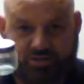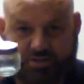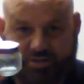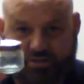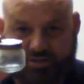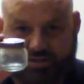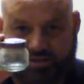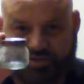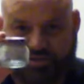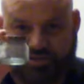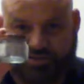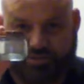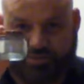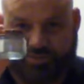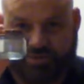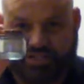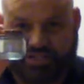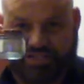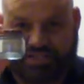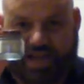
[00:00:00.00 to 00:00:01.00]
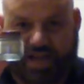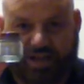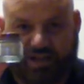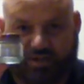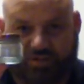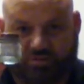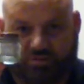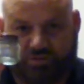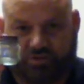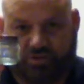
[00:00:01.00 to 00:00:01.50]
this is a
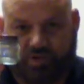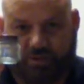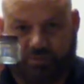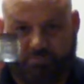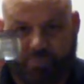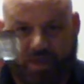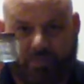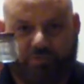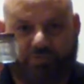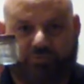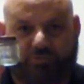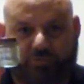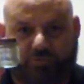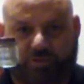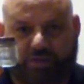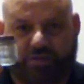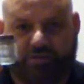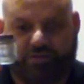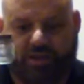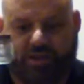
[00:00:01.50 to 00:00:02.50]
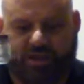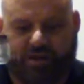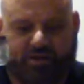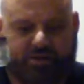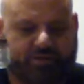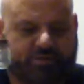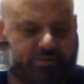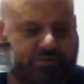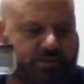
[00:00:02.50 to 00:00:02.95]
recycled baby food container,